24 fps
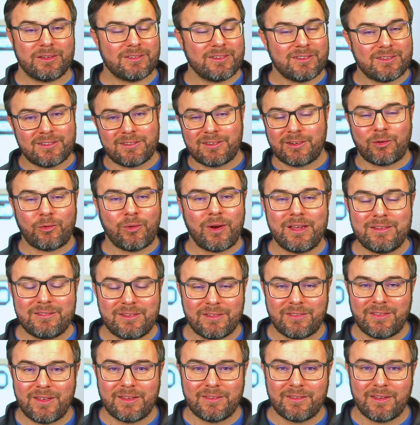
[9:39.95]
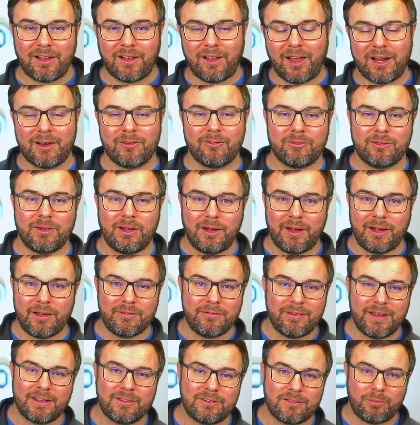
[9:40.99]
This is a crazy thing that a lot of
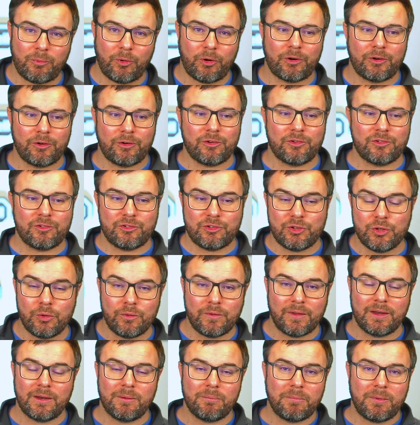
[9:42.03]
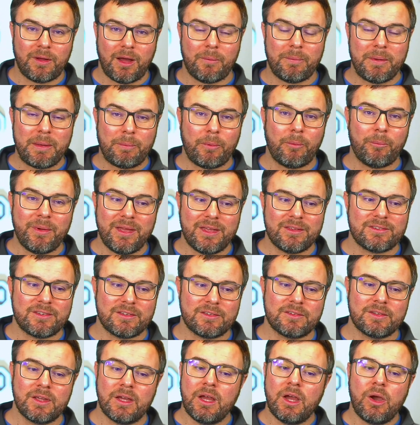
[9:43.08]
advanced marketers do that people miss
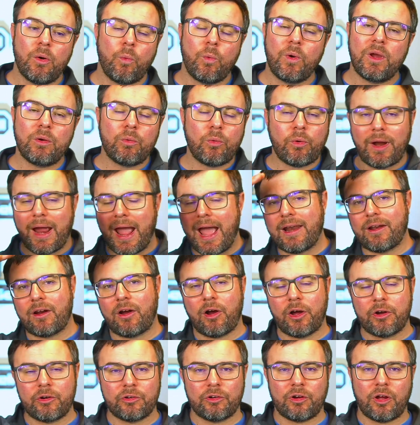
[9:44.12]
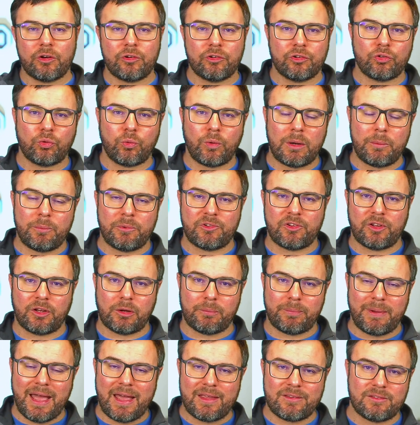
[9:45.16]
is when we're at 100, 120%
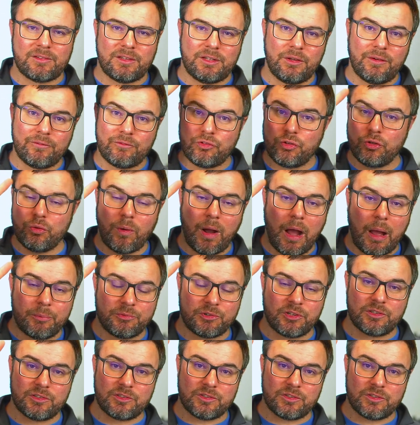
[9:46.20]
capacity, you have two options.